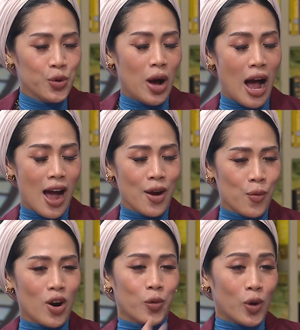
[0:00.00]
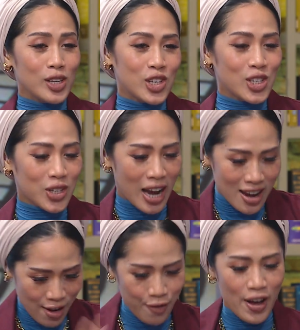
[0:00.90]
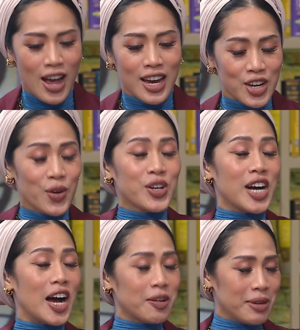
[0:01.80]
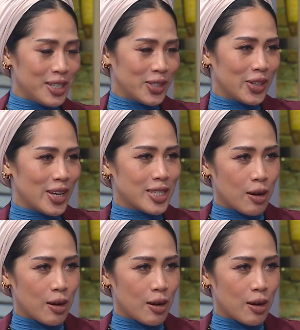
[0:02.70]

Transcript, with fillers: I want Wancha to kind of, guide me into this.